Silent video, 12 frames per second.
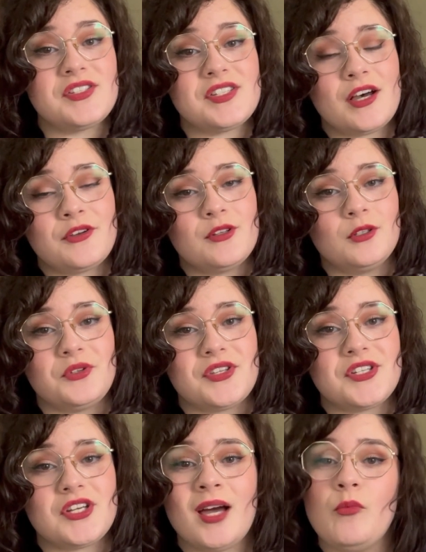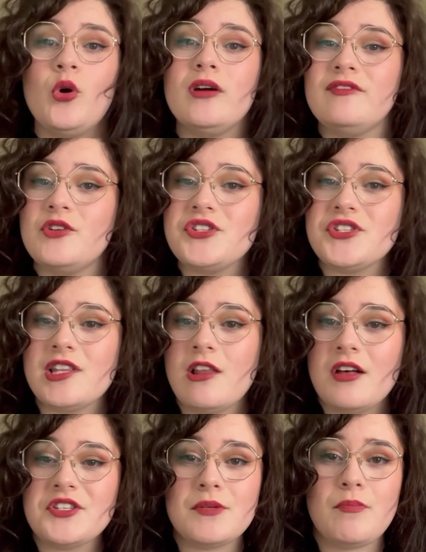Is How You Lose the Time War versus The
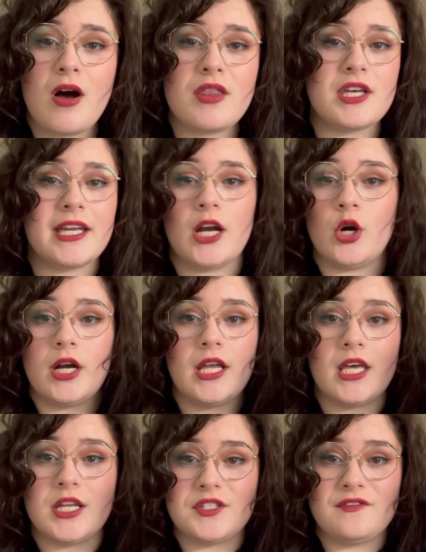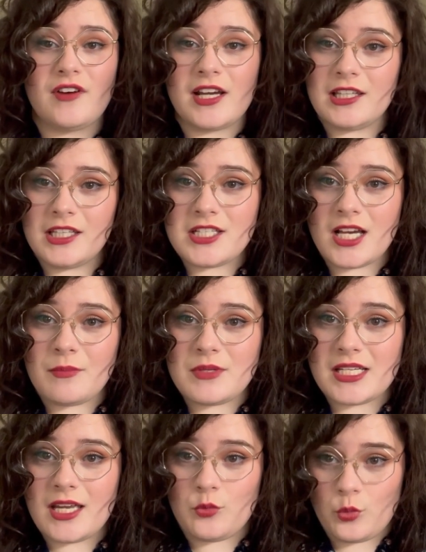Lost Apothecary. It is finally time
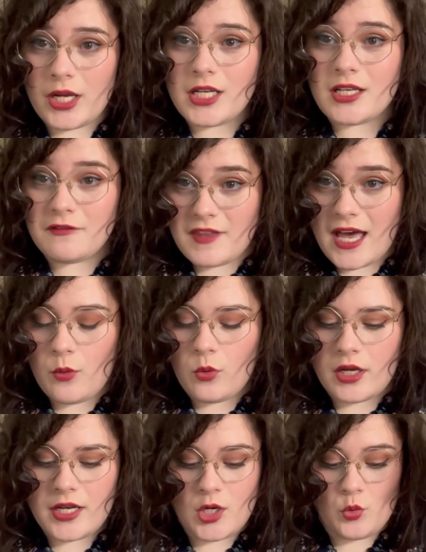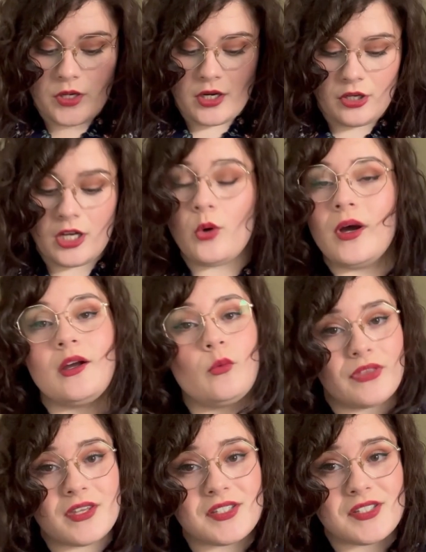to get rid of that one, and we are going
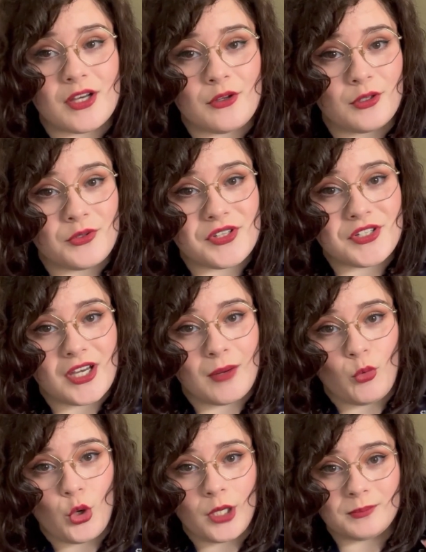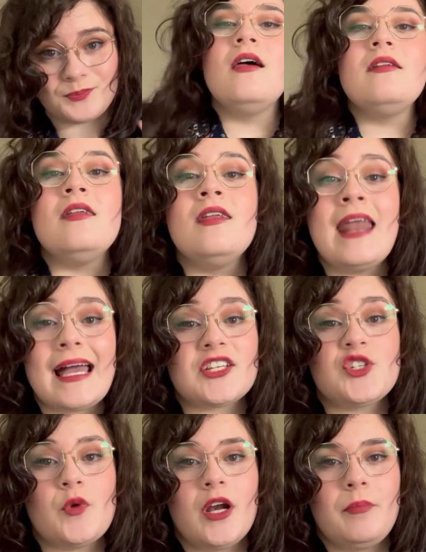with This Is How You Lose the Time War.
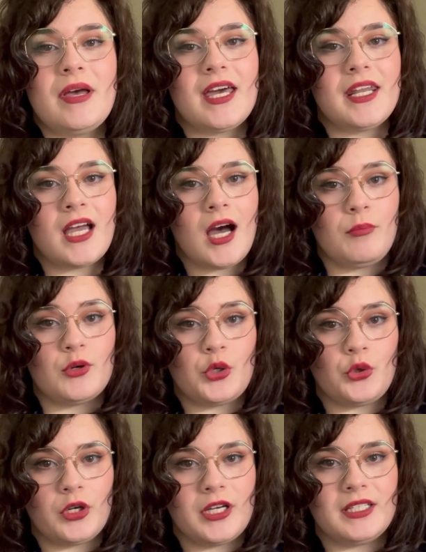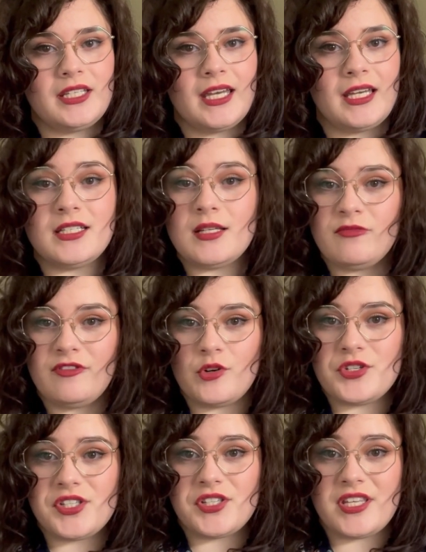Next, we are pitting up Crooked Kingdom
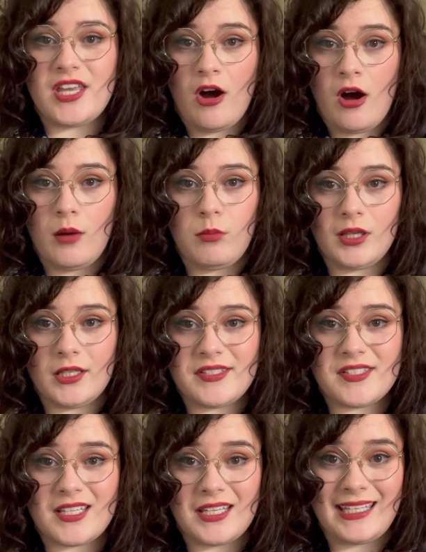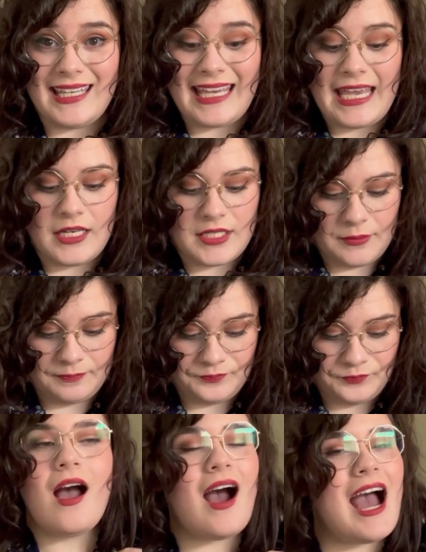versus The Obelisk Gate.
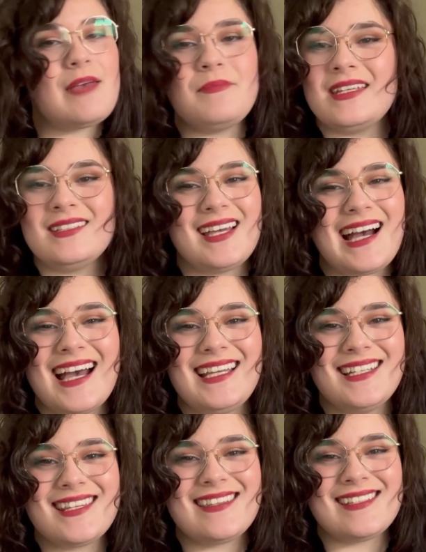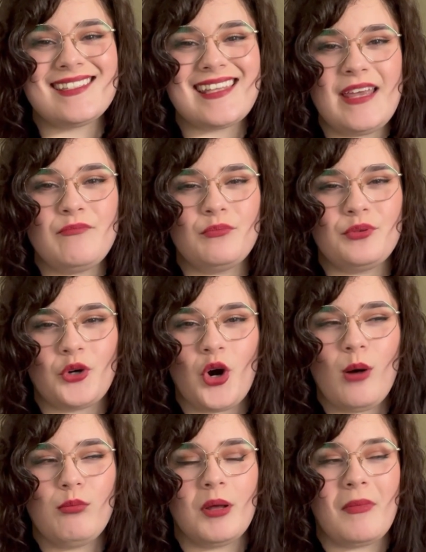I'm in kind of the same
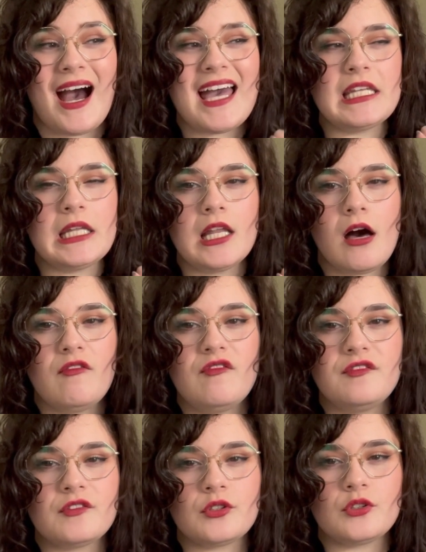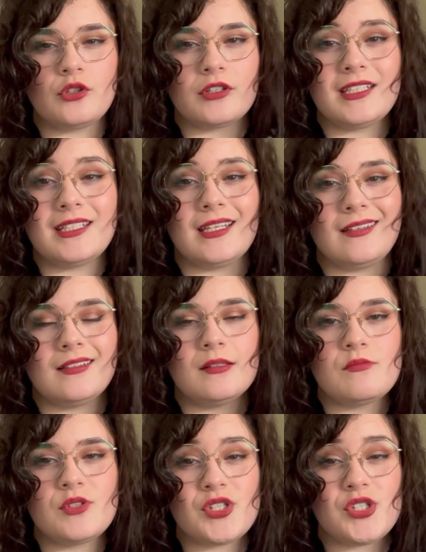problem. I love Crooked
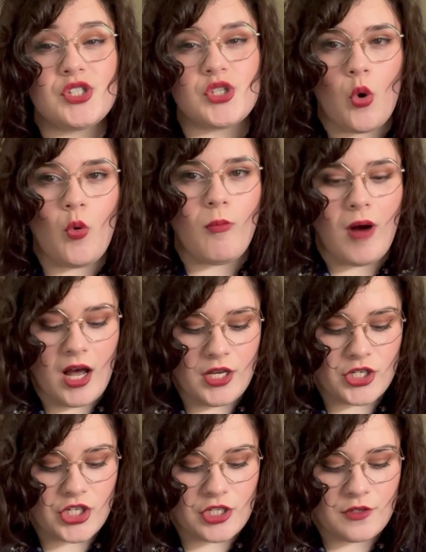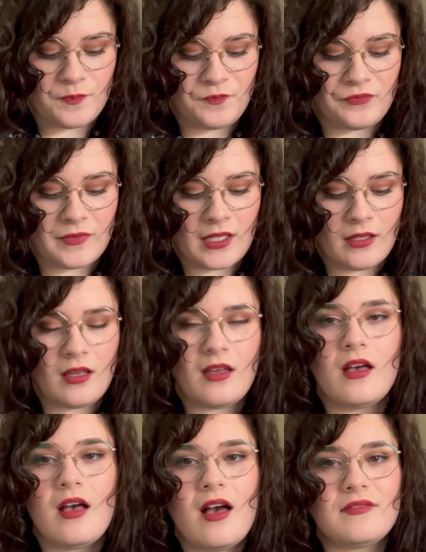Kingdom so much
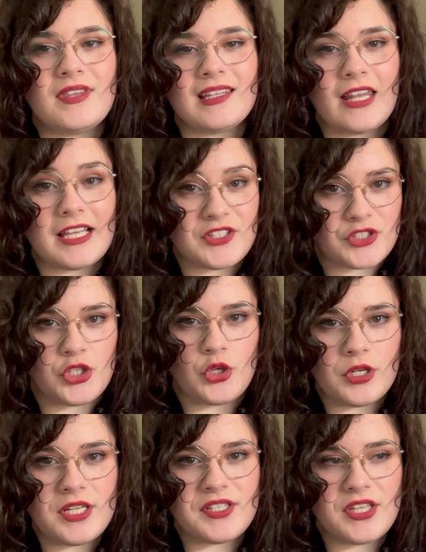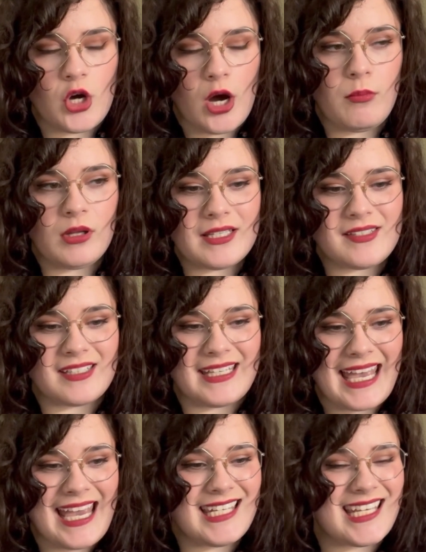that, like, as good as The Obelisk
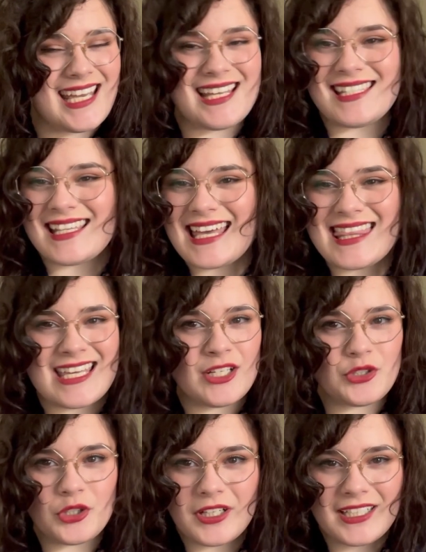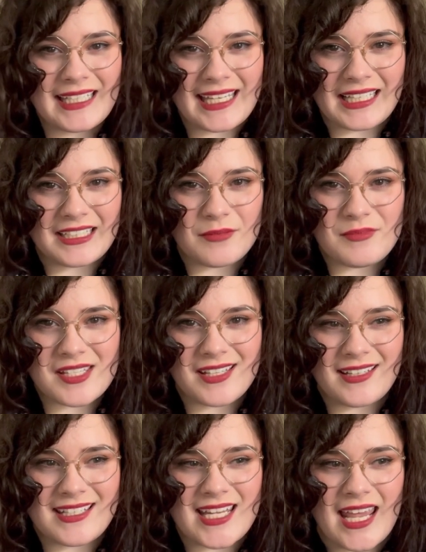Gate is, I think Crooked Kingdom's
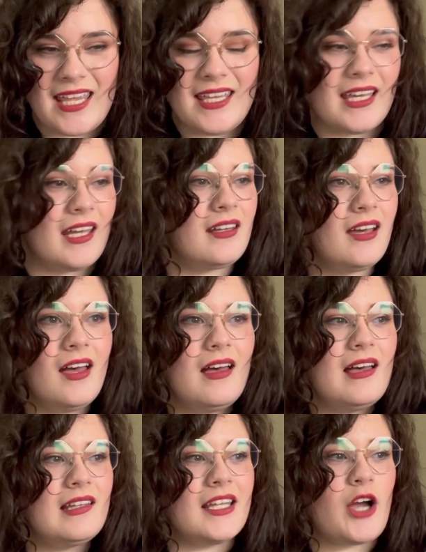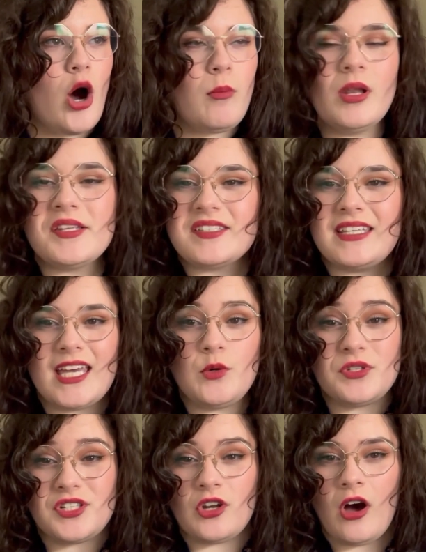gonna take it. Like, Obelisk Gate
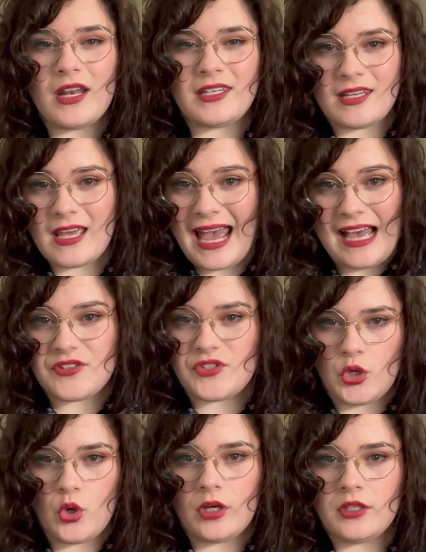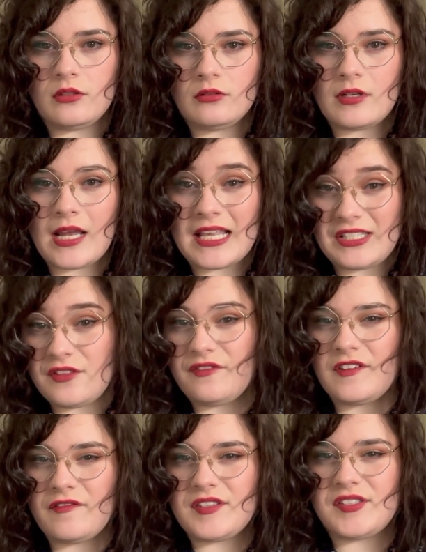was not as good as the
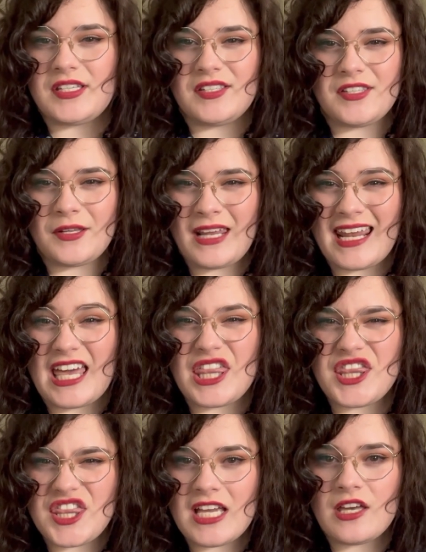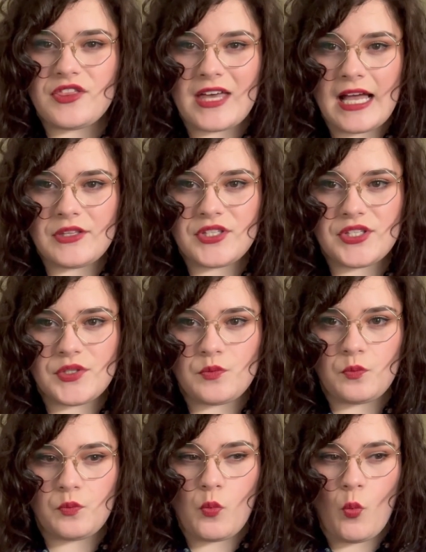fifth season, and I think that's
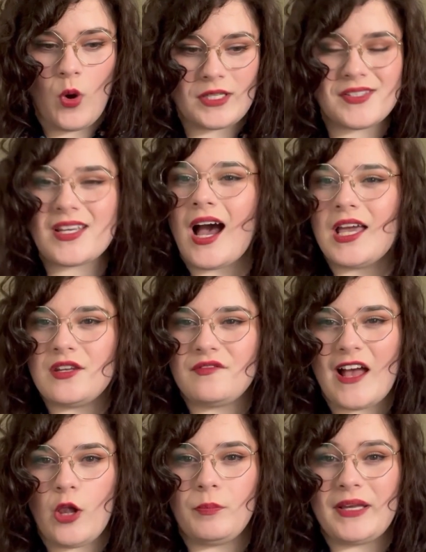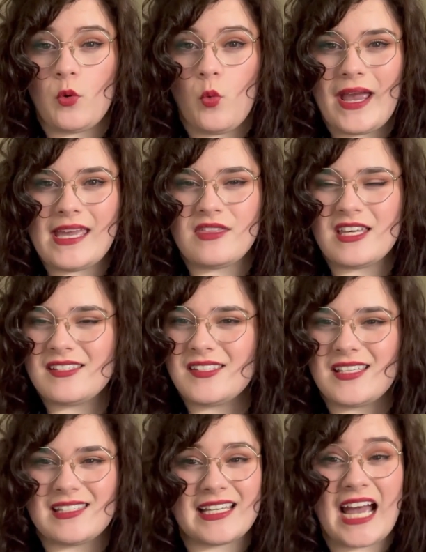what's kind of helping weigh this,
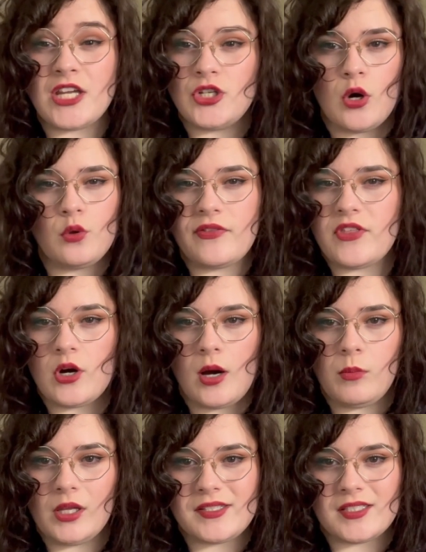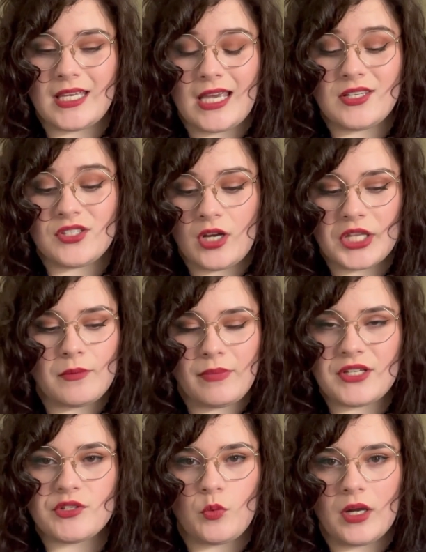is like, I know that The Obelisk Gate is not the
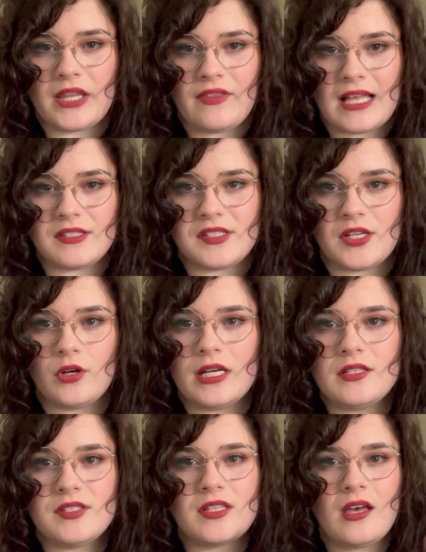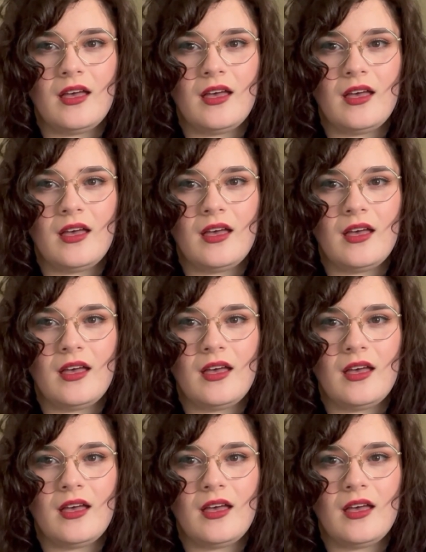best one in that series,